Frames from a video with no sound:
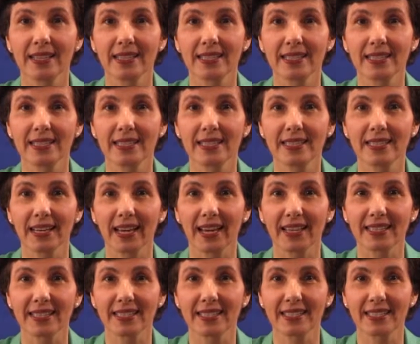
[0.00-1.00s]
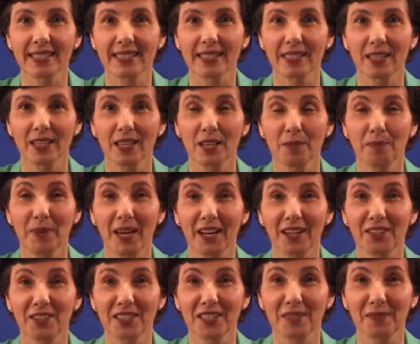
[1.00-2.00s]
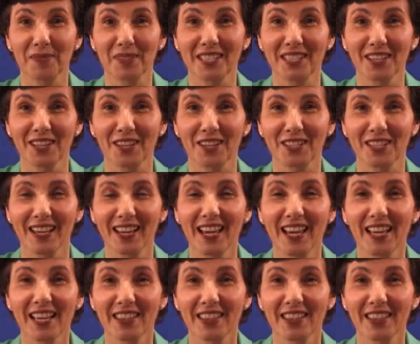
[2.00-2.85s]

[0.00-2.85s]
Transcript: excess, back to some sas.